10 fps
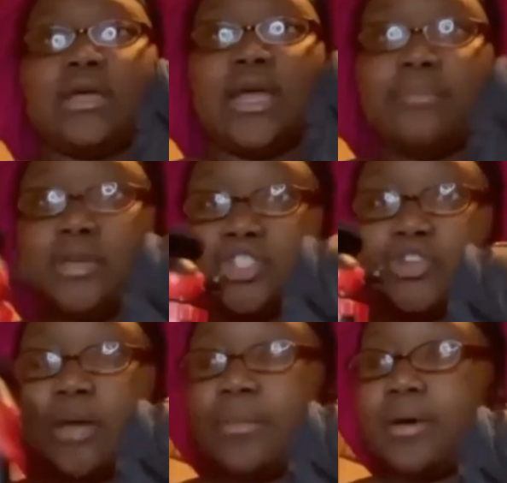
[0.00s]
They gave me a
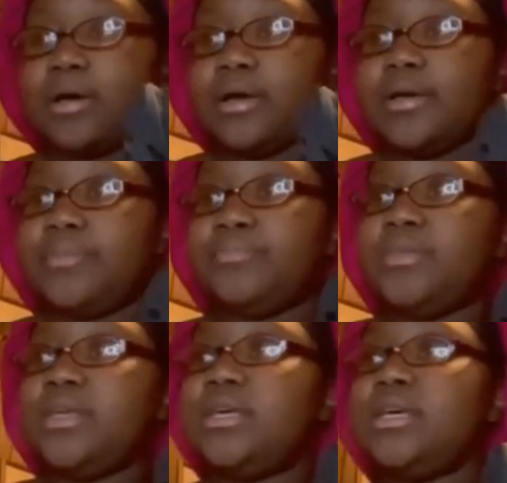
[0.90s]
tripod.
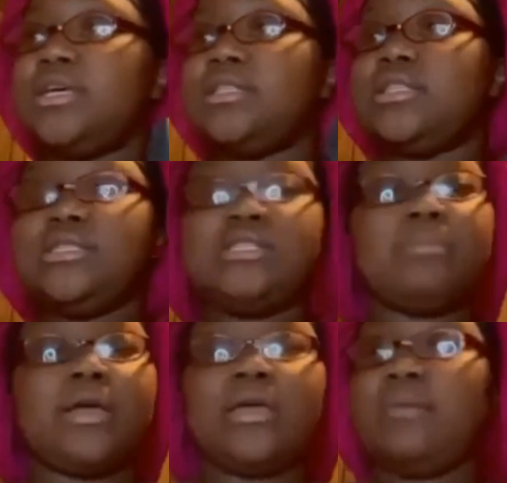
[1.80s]
This is
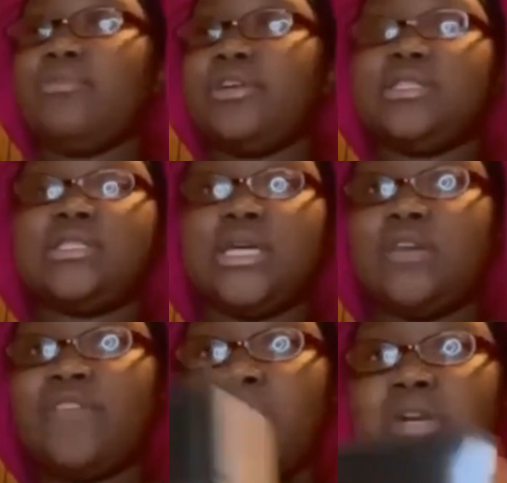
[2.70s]
my camera
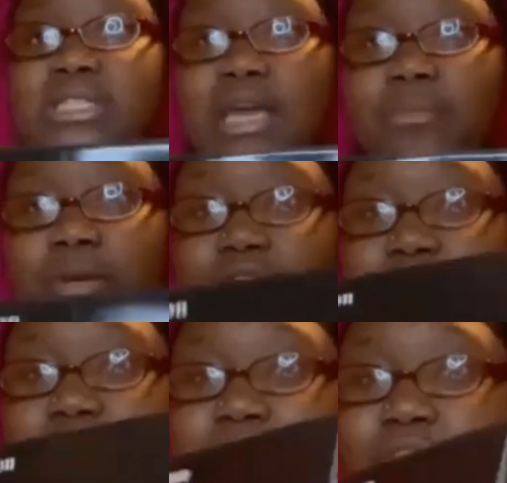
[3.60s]
itself. I want to take
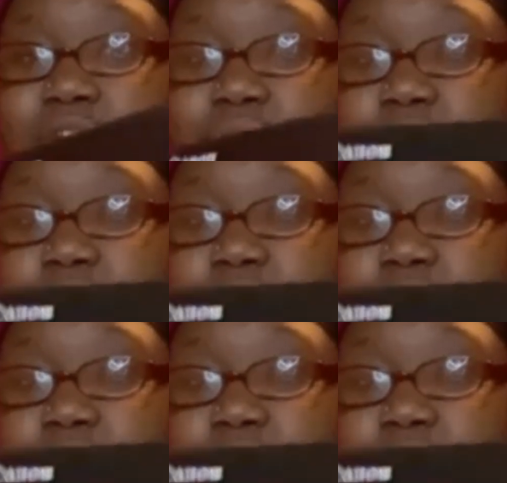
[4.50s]
pictures of it